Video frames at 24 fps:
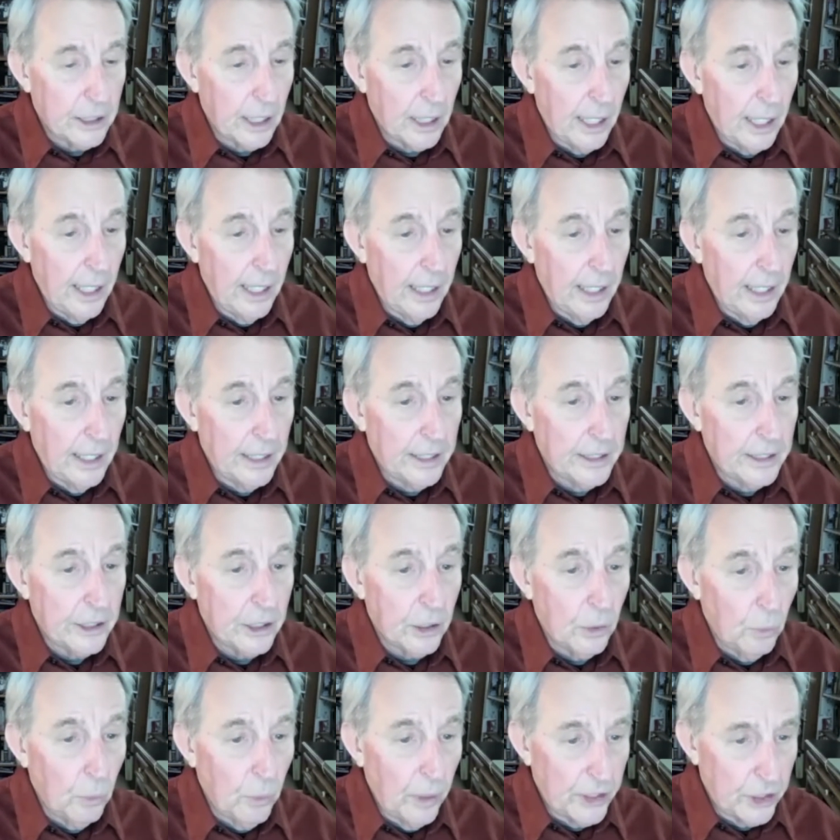as
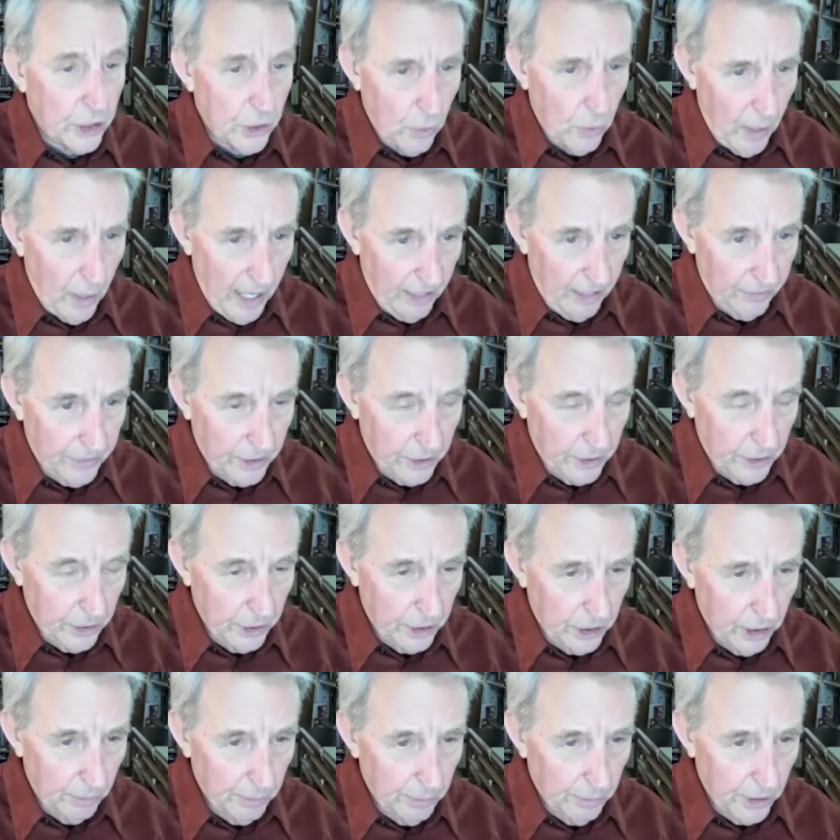witchcraft to
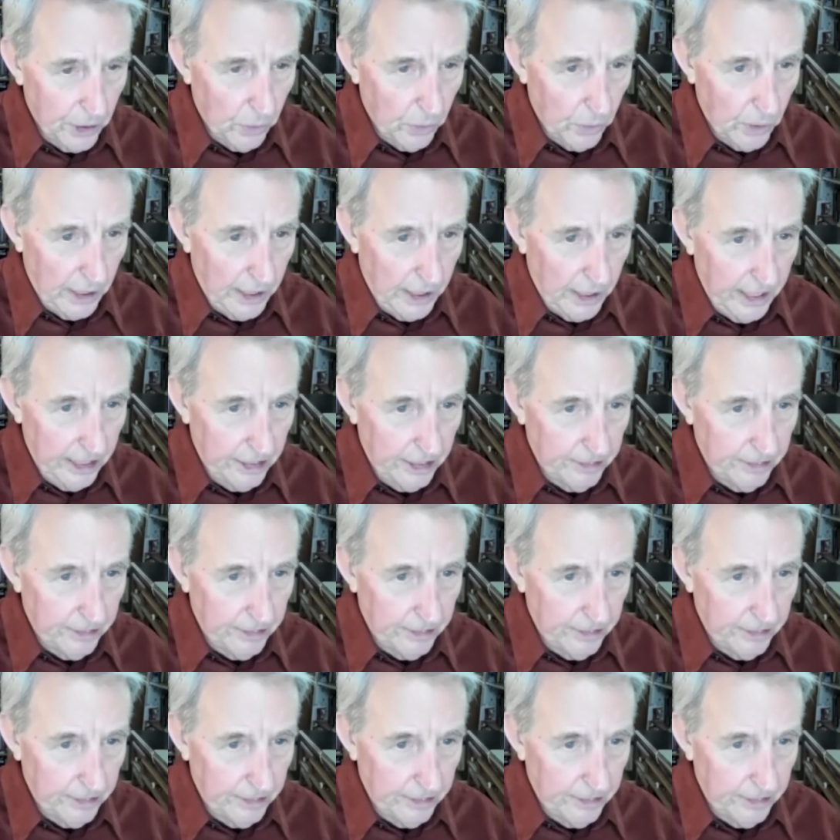some degree,